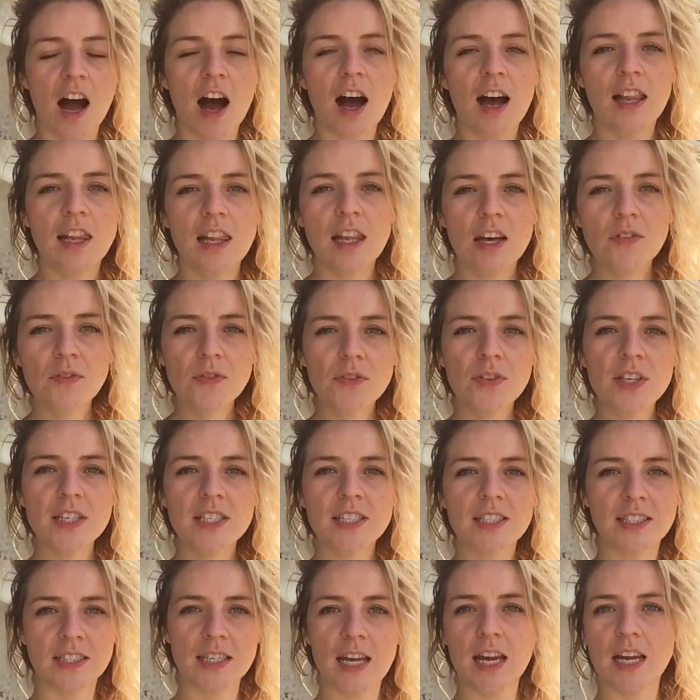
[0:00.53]
I love this
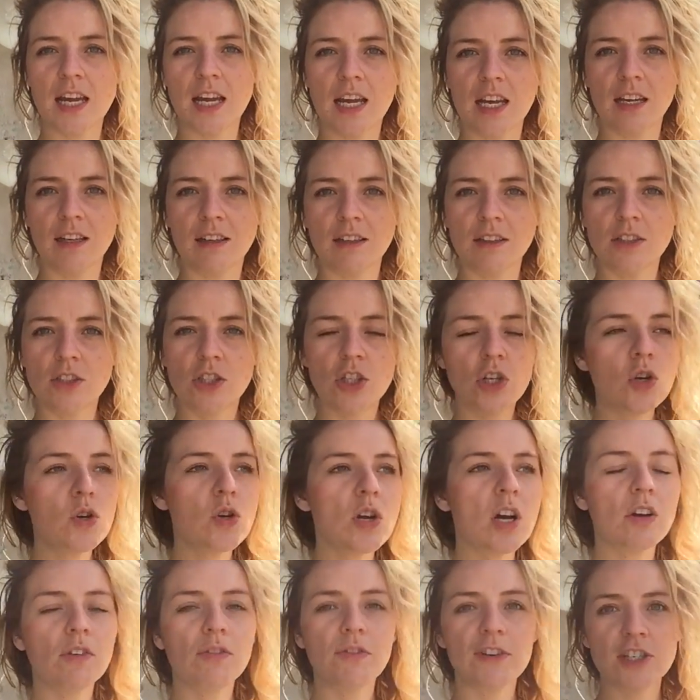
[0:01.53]
saying. Two
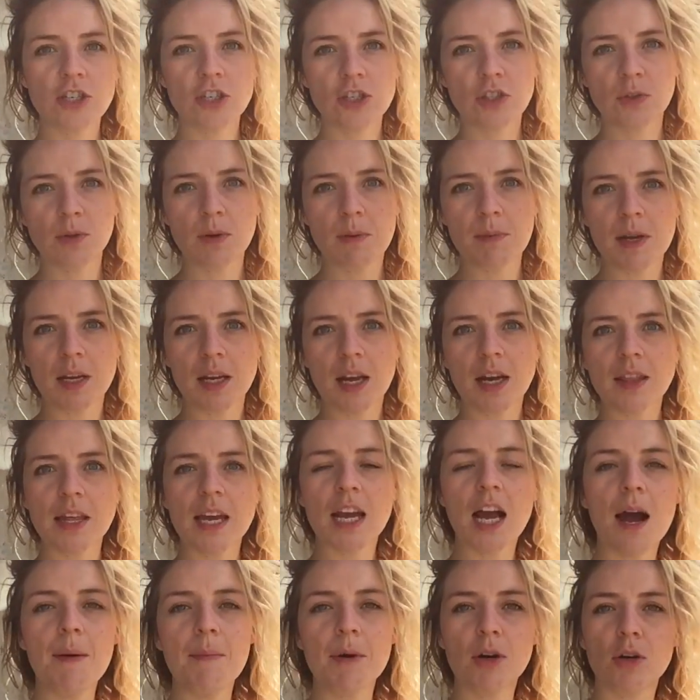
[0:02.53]
young fish are swimming and they
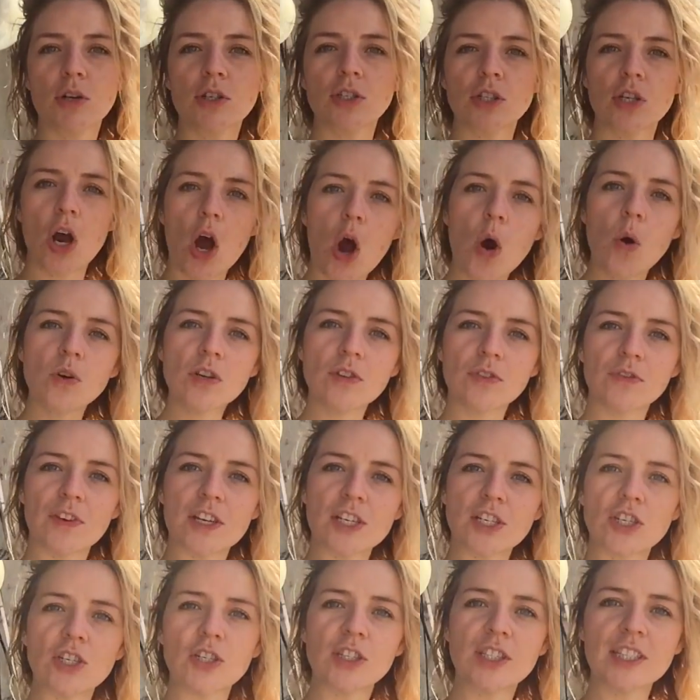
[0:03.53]
come across an older
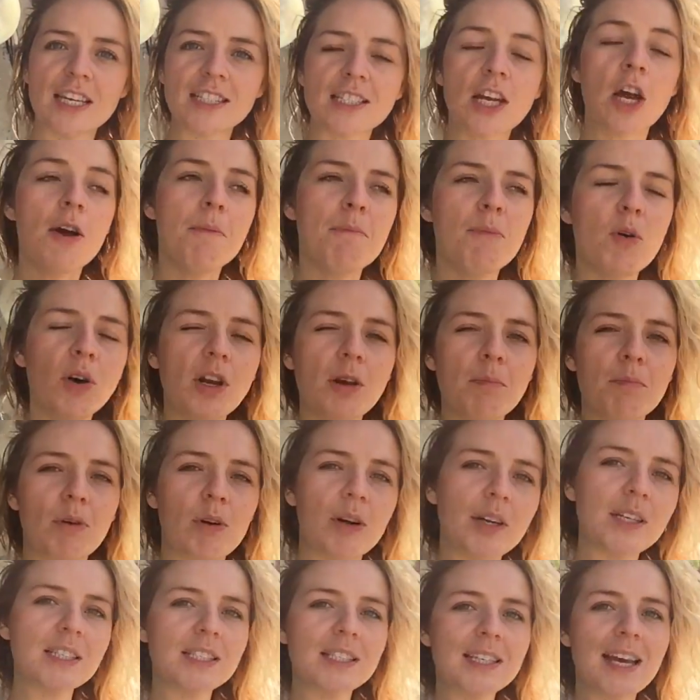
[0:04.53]
fish who says, "Morning
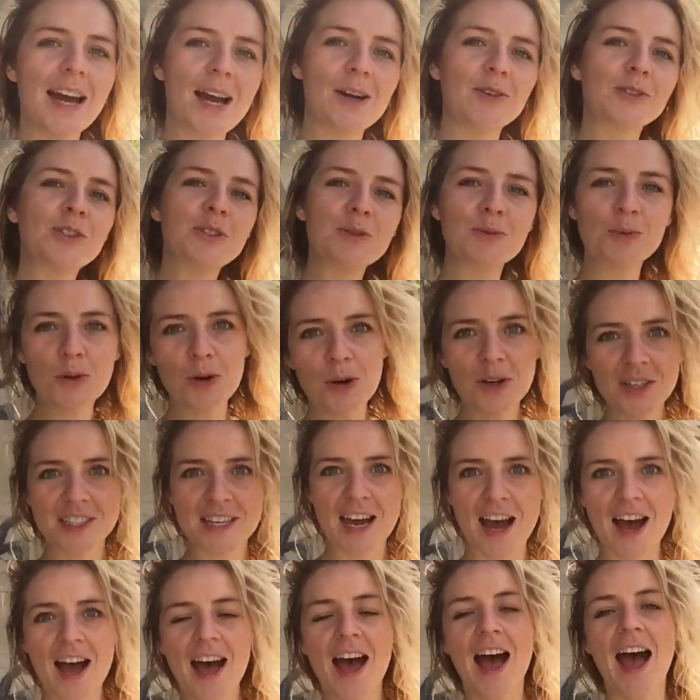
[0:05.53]
boys, how's the
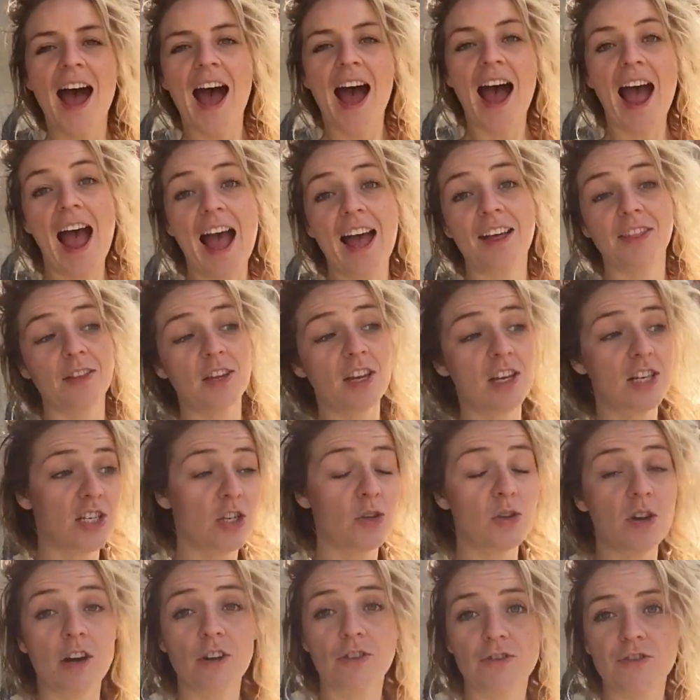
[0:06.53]
water?" And the
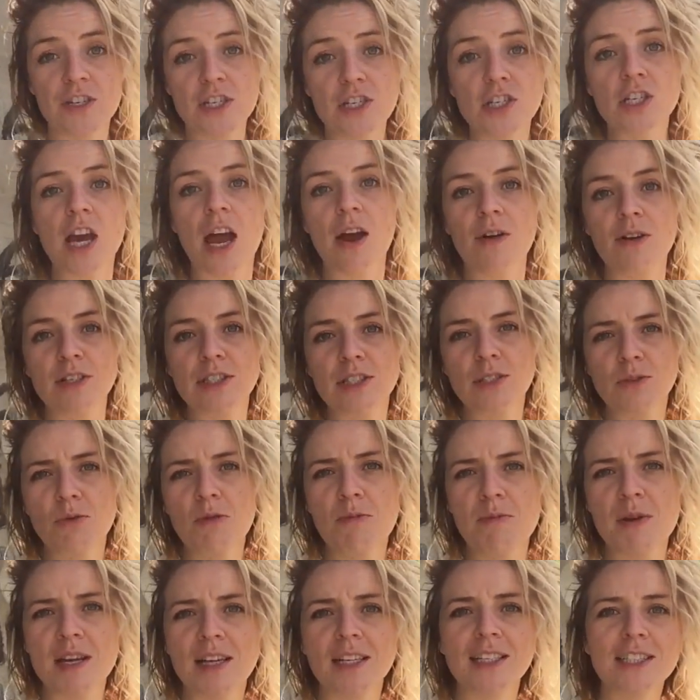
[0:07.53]
two young fish carry on
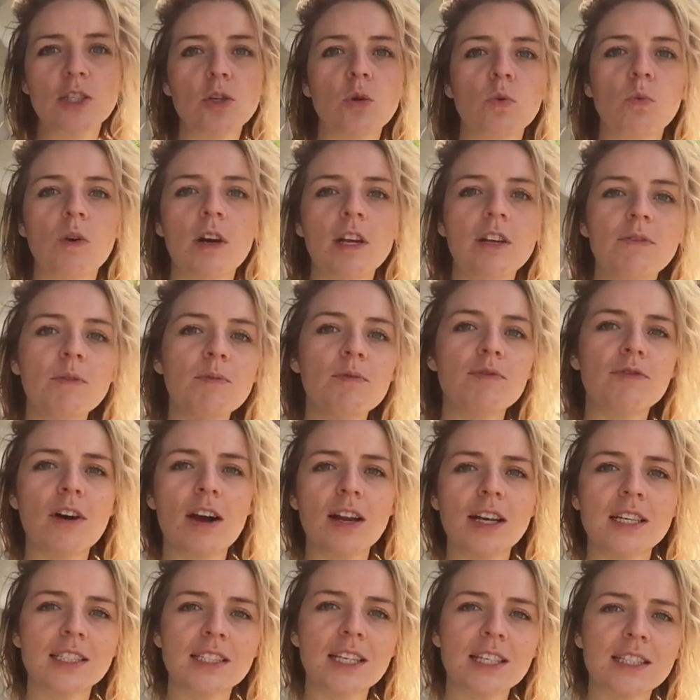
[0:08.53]
swimming until one of them
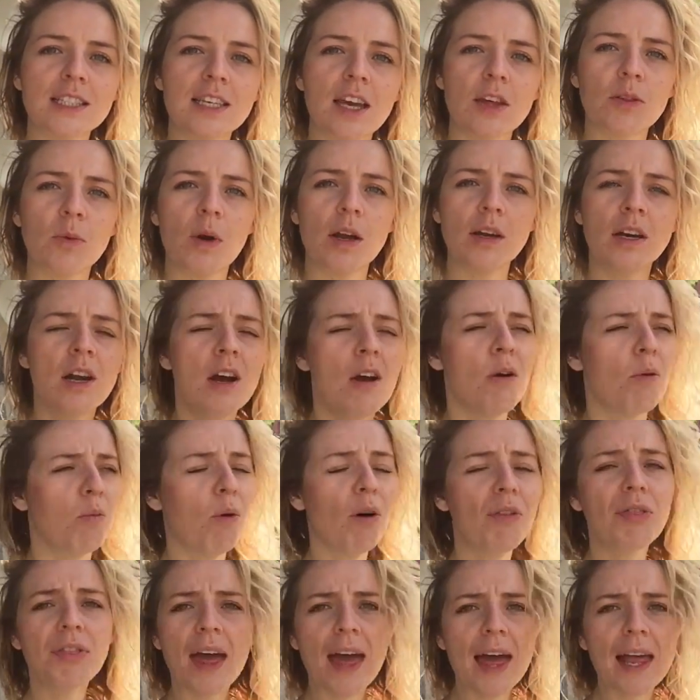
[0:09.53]
finally says to the other one,
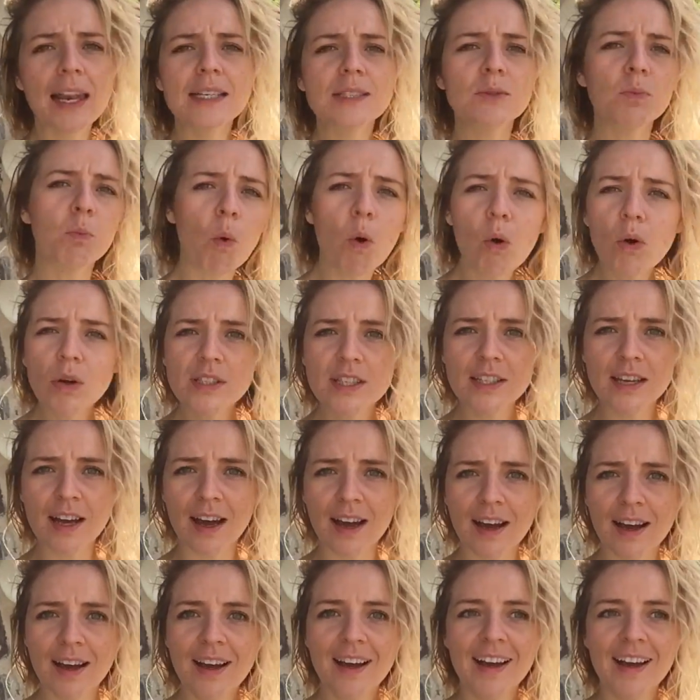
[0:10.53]
"What the hell is water?"